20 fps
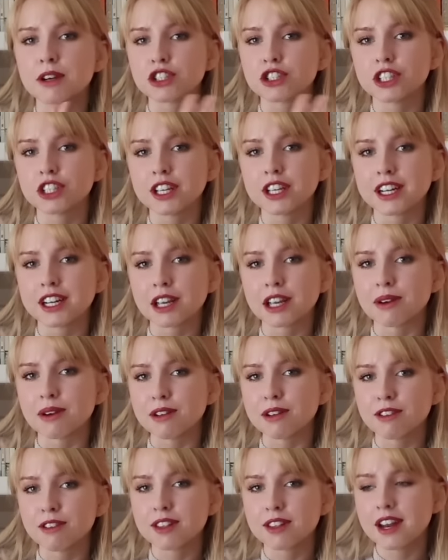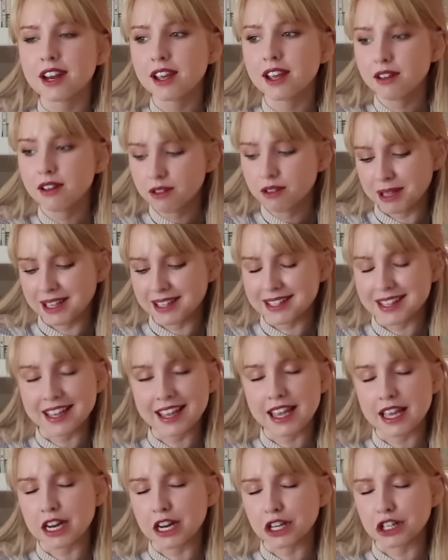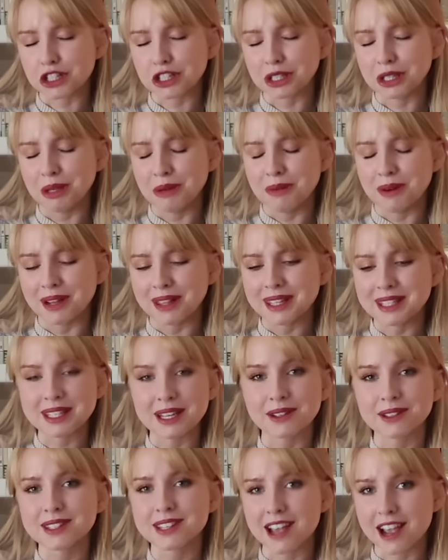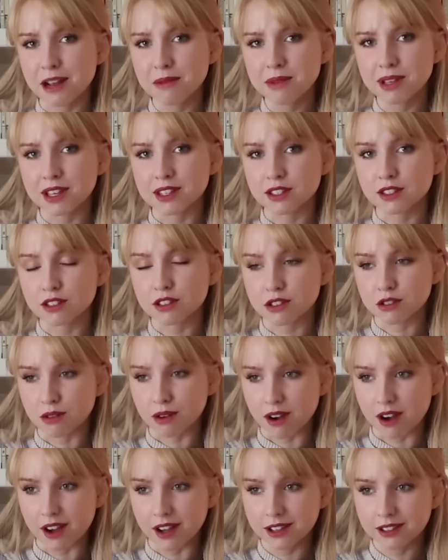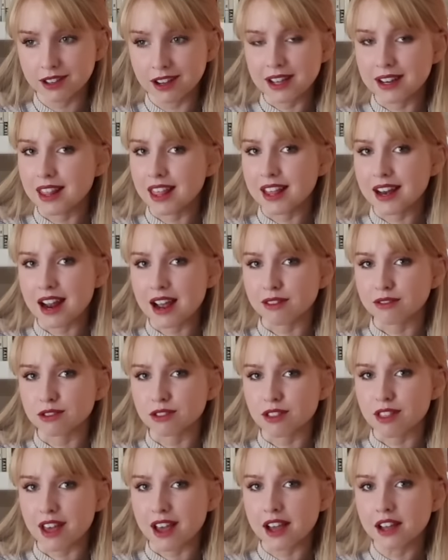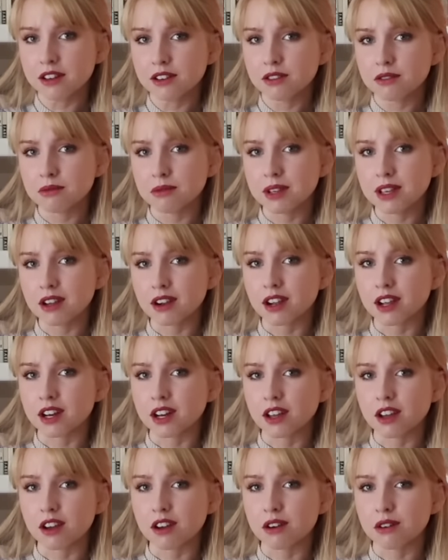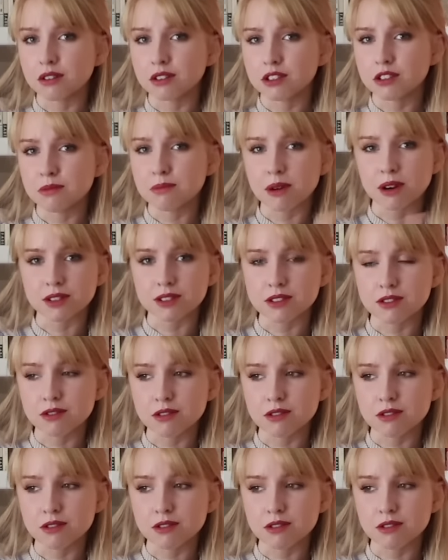actually gonna get ready for the day because I can't actually wear this outside because it's too hot. And then after that, we are gonna go to Barnes &